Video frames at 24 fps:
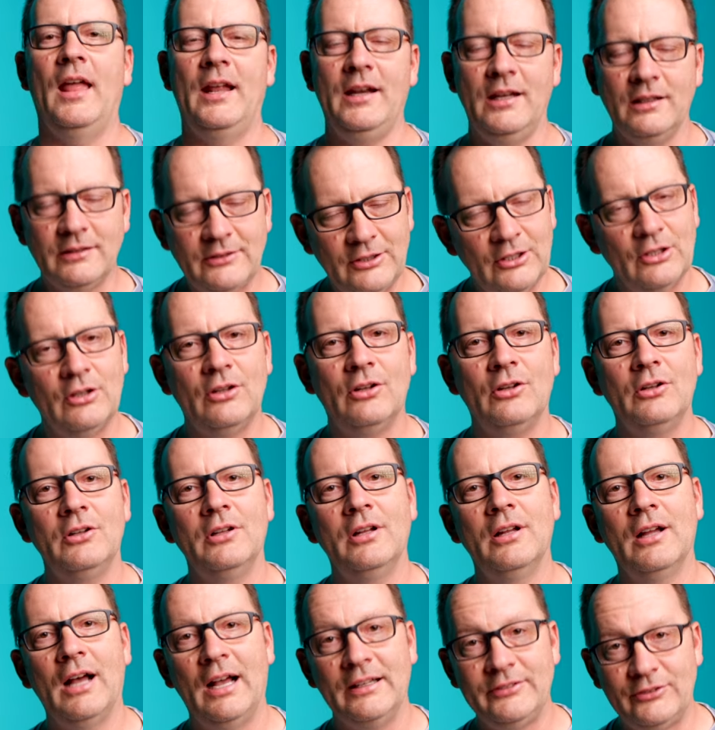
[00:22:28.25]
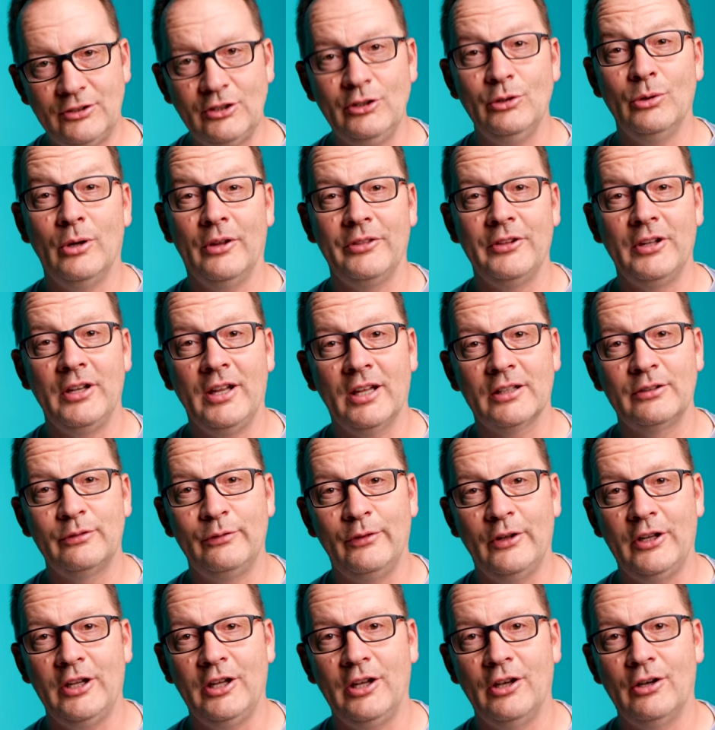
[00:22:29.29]
And until I see you on the next
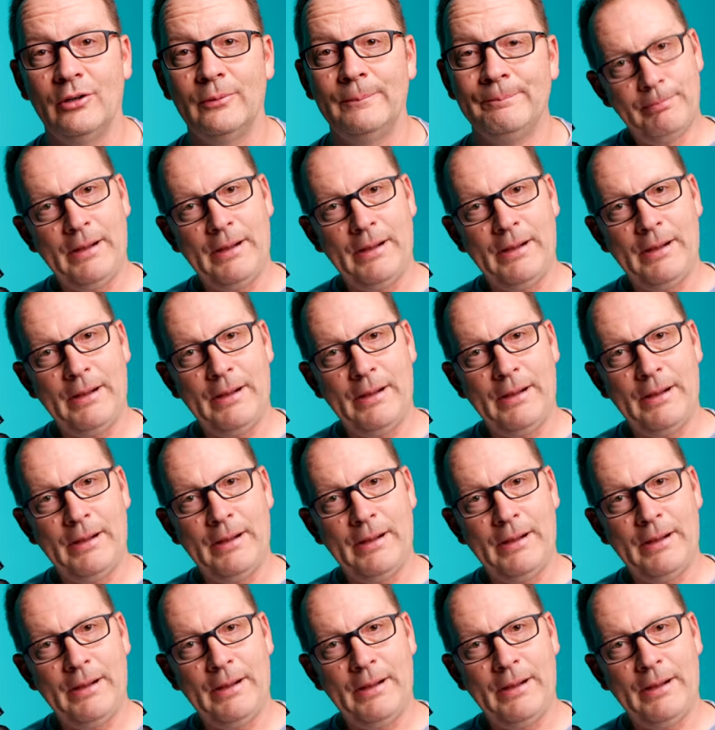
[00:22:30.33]
video,